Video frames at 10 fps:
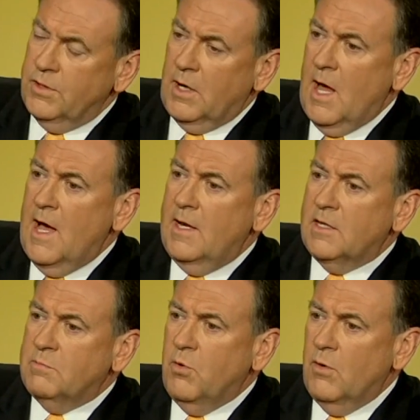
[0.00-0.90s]
the line at
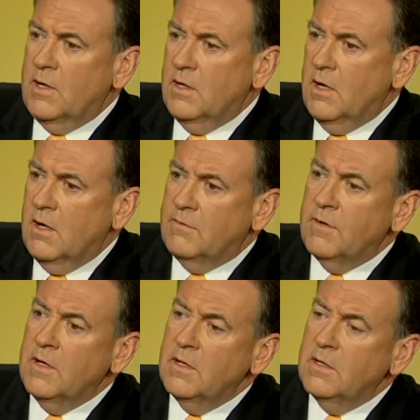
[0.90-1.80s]
the point of
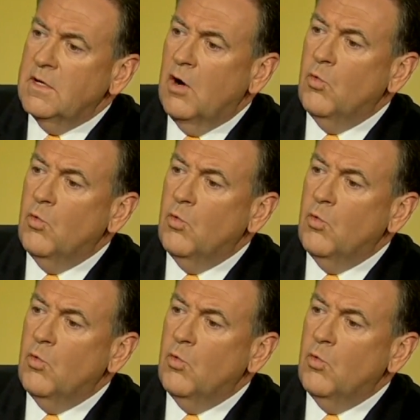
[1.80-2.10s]
a